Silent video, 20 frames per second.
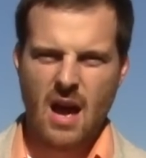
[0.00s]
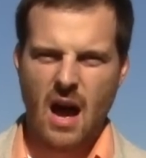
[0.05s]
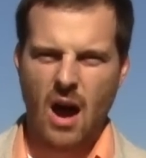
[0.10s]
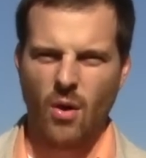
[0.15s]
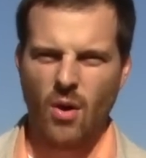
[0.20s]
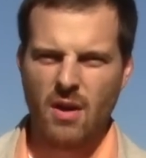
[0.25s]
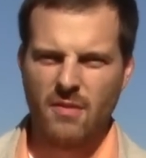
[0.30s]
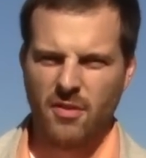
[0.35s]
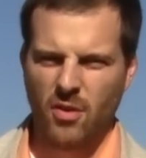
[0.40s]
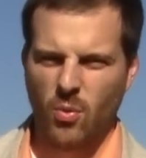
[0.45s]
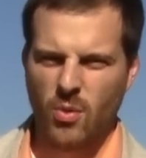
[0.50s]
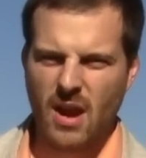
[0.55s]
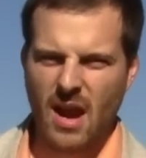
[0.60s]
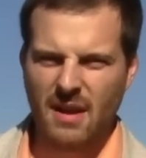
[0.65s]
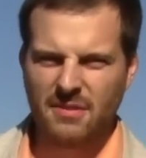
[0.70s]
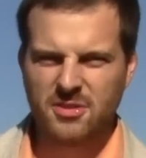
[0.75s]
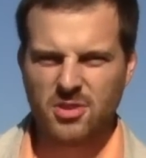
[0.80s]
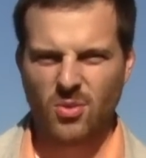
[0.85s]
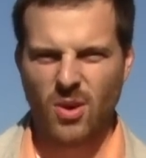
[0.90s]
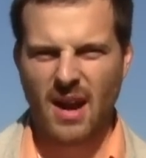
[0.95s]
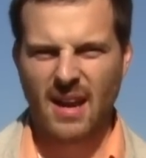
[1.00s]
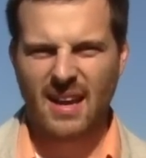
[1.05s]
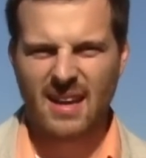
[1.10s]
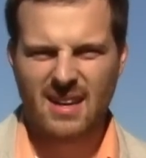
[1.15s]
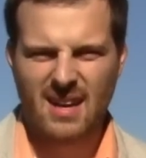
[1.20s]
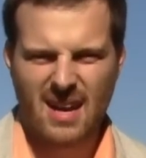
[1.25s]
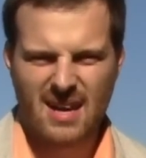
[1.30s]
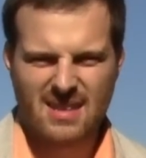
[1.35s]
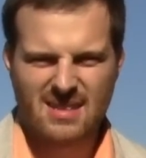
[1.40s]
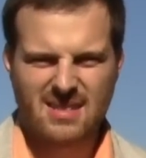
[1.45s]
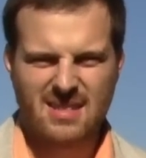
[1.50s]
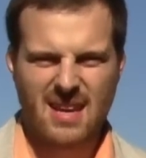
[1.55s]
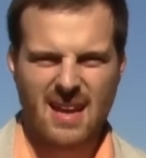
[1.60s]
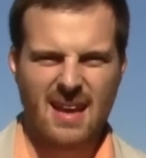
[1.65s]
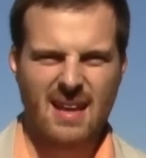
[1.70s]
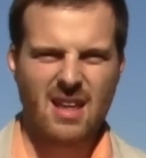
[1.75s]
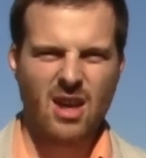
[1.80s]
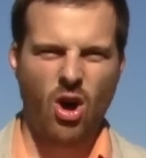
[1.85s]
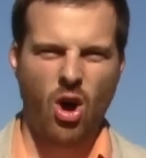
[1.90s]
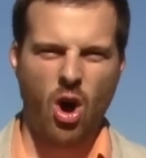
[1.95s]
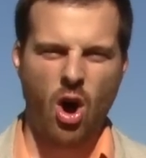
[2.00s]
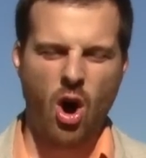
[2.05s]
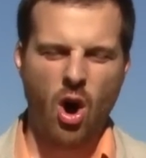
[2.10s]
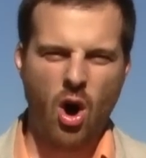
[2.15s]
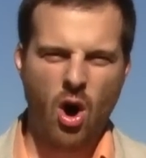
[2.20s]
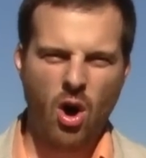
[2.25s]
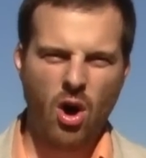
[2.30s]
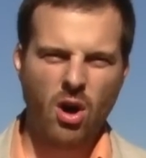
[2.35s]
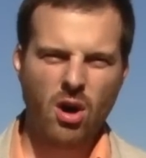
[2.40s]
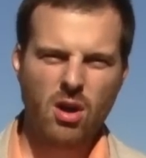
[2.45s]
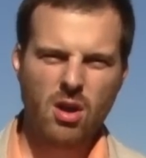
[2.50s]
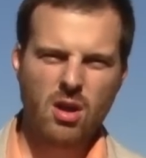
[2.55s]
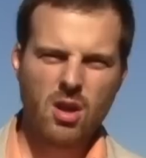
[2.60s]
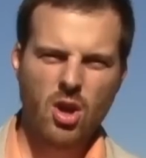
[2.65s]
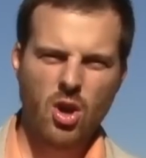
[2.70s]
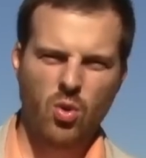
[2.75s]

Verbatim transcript: However, we have to recognize that all